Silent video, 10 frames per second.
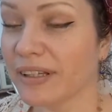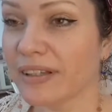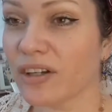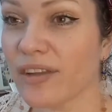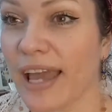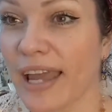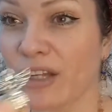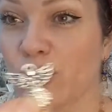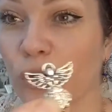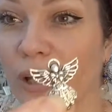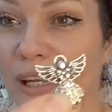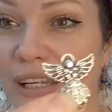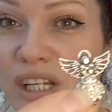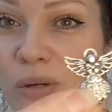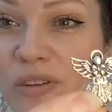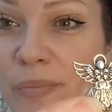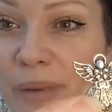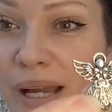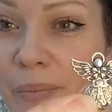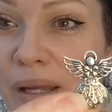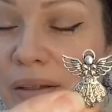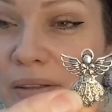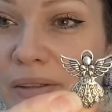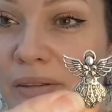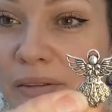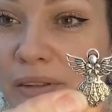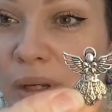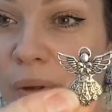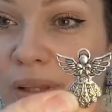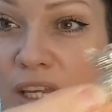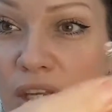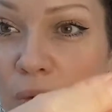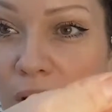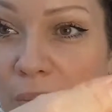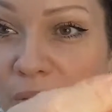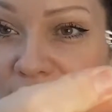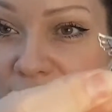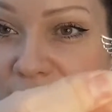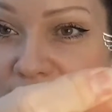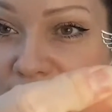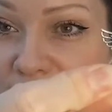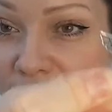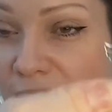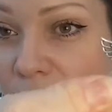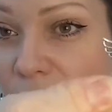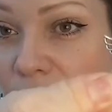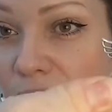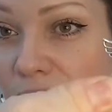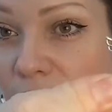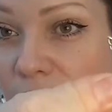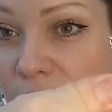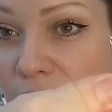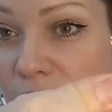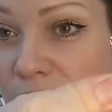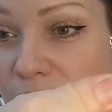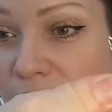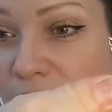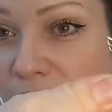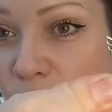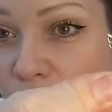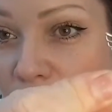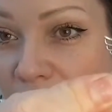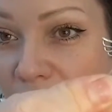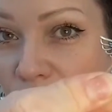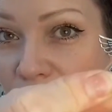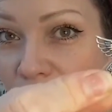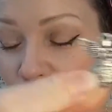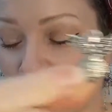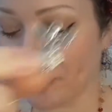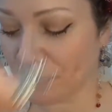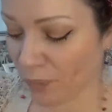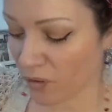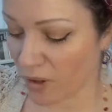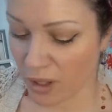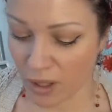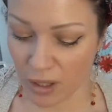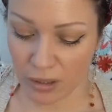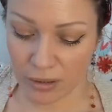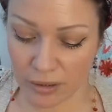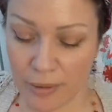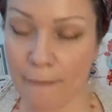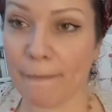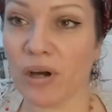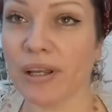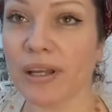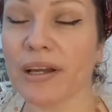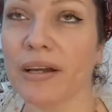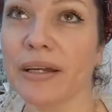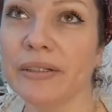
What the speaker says: Got the angel energy with Magma, knowing that you are protected and loved. That's what I'm getting with that one. Monica.